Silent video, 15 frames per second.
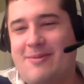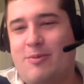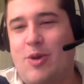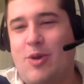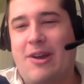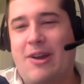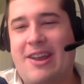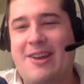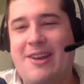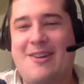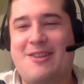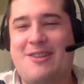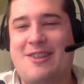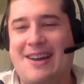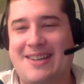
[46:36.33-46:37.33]
We want to hear
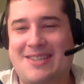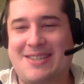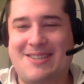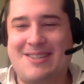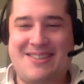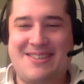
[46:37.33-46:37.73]
your thoughts.